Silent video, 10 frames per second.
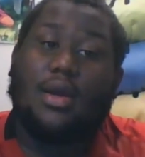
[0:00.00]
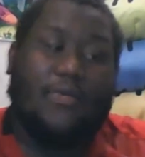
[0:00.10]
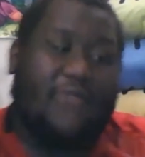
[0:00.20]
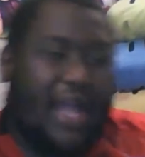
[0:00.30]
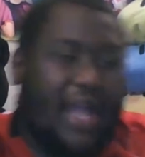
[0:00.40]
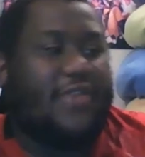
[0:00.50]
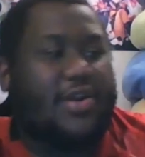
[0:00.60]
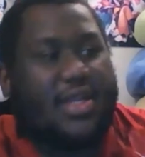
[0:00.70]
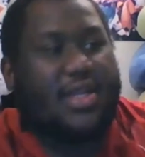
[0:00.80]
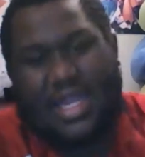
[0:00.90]
Final
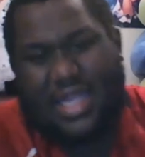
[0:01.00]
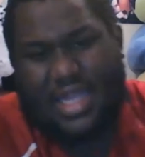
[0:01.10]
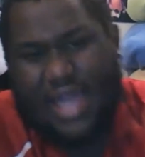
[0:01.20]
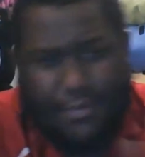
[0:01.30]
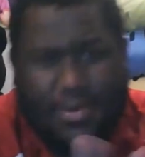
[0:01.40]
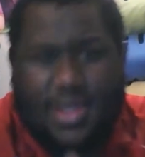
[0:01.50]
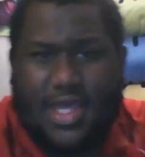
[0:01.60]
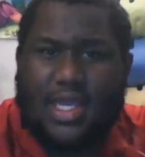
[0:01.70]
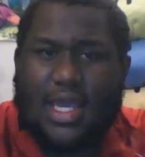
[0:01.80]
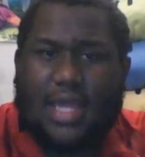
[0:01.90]
verdict, adding
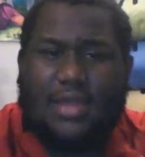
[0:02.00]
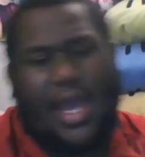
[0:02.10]
everything together.